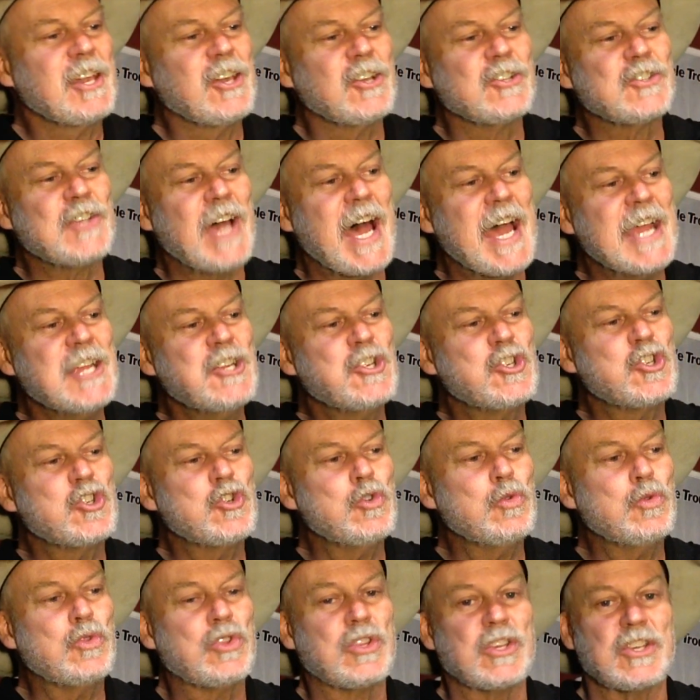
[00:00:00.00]
Because I
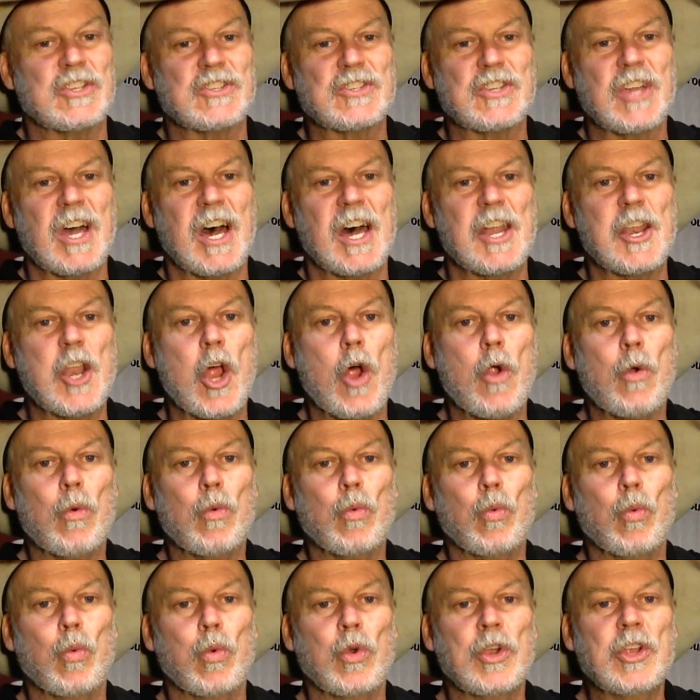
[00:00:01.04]
shoot this gun
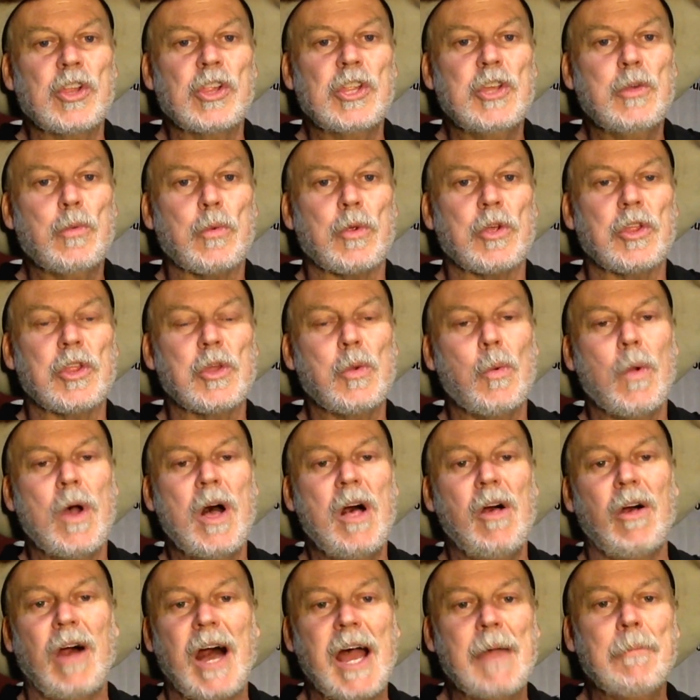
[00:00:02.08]
really, really
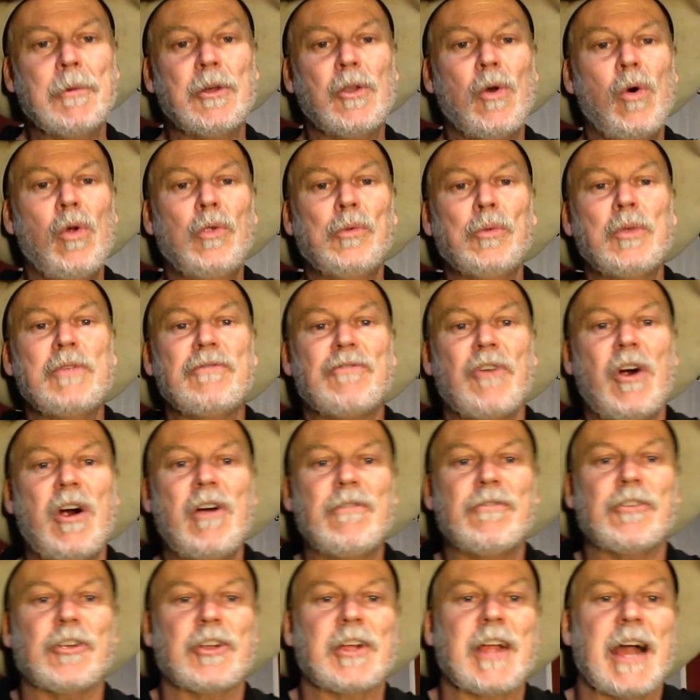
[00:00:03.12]
well. I'm an old
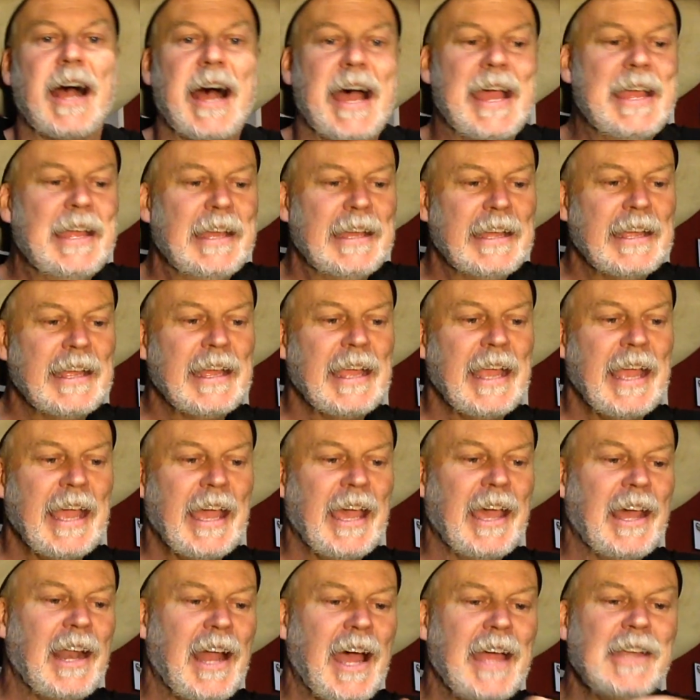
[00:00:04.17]
revolver guy,
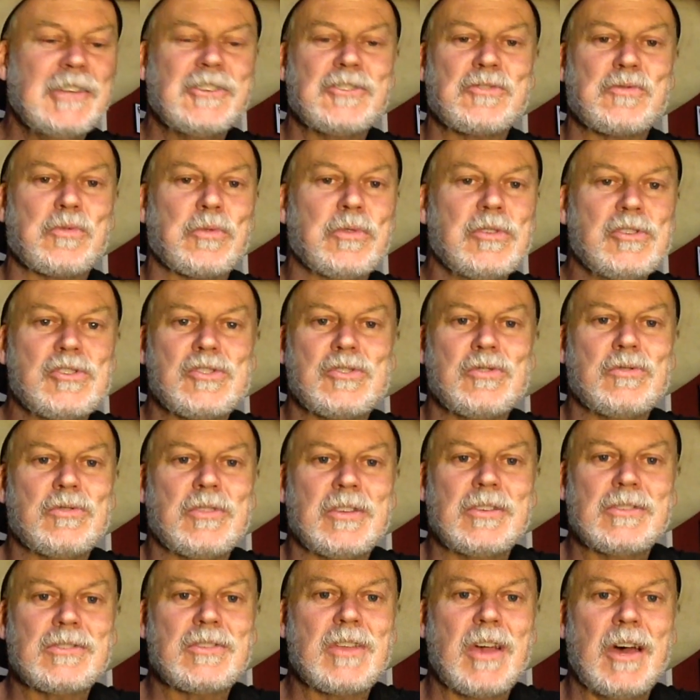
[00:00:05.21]
and I just really
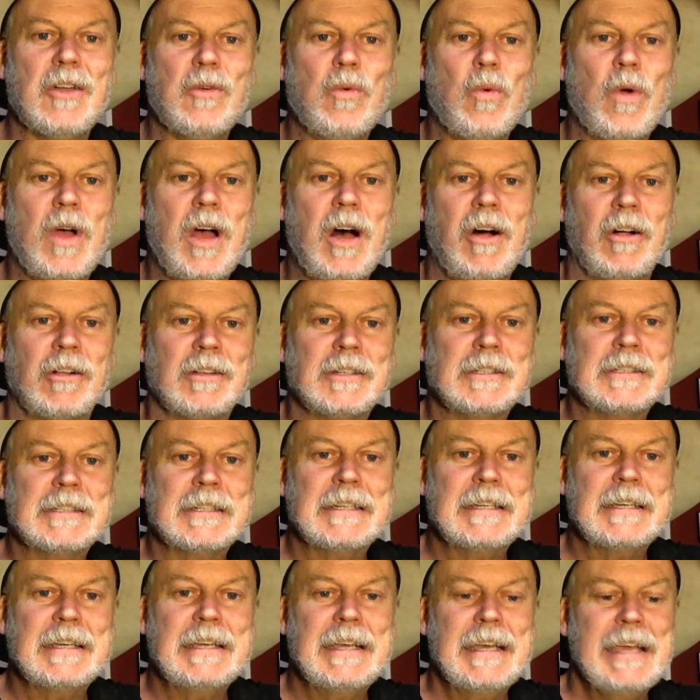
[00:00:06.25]
shoot this gun well.
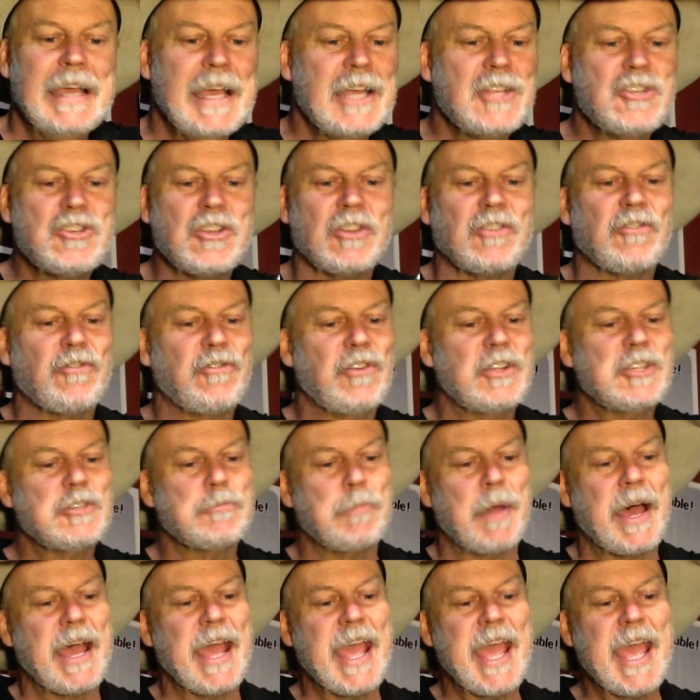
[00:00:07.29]
It just
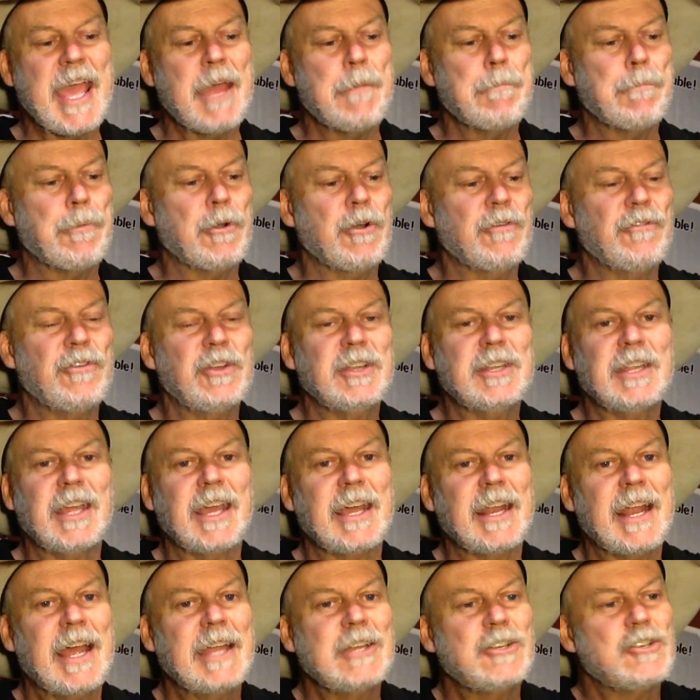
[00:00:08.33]
fits my hand
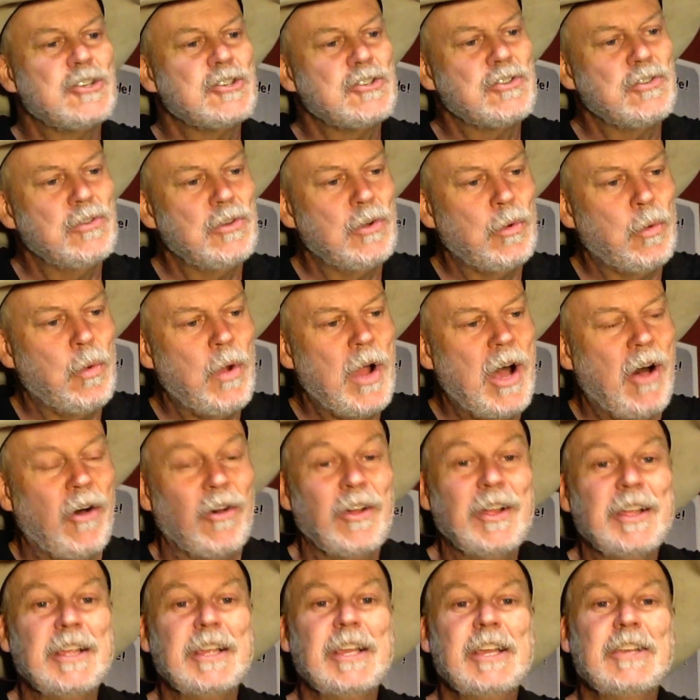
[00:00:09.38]
perfect, and I just shoot it
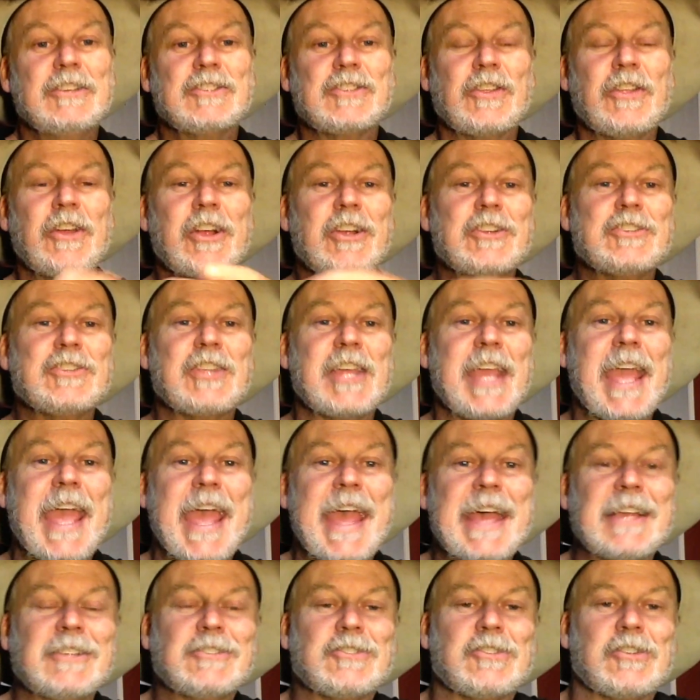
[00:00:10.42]
well. So there's
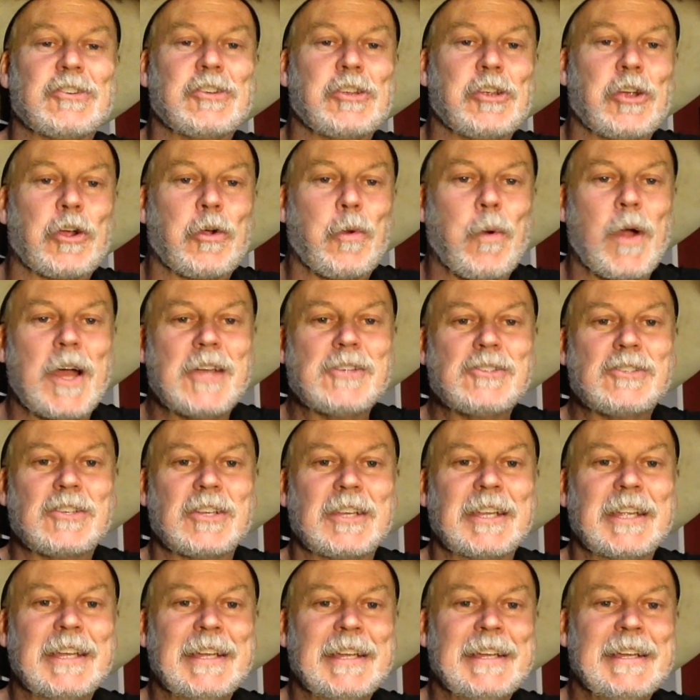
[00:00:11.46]
the answer to your
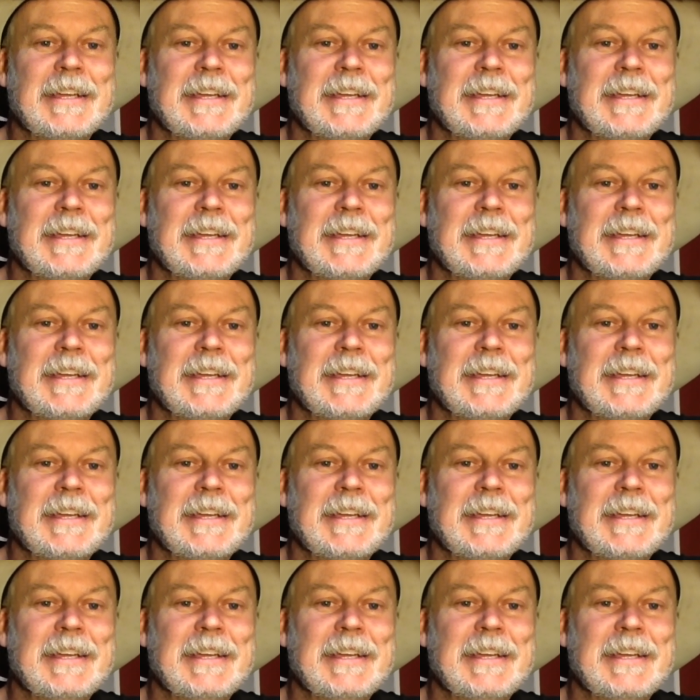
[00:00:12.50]
question.